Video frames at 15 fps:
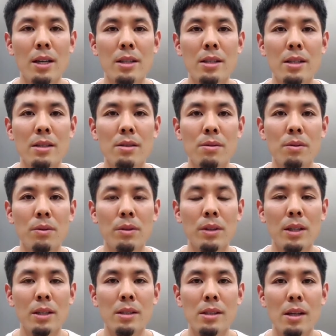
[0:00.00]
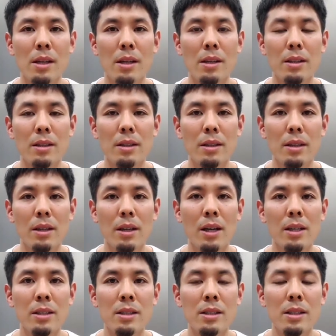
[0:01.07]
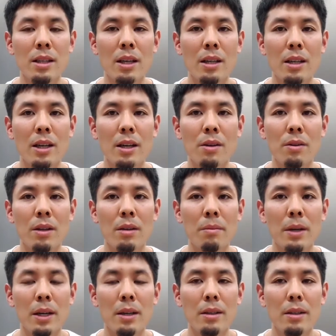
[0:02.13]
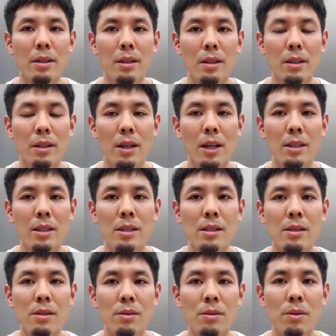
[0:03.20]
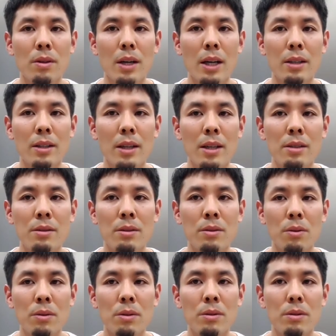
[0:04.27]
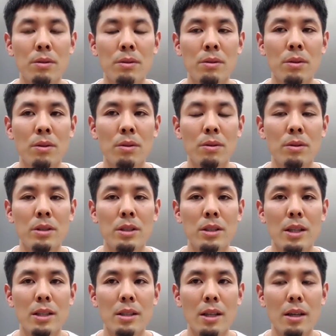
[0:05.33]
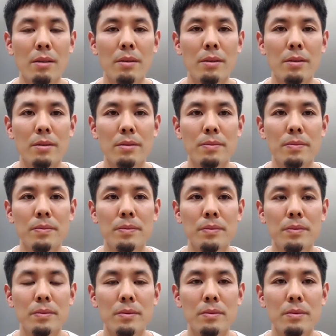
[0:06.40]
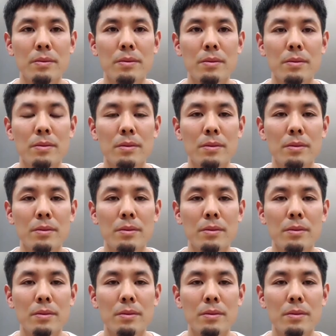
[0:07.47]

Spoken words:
At the time, we had a policy of fixing the number of delivery and expanding the number of delivery if the results were good.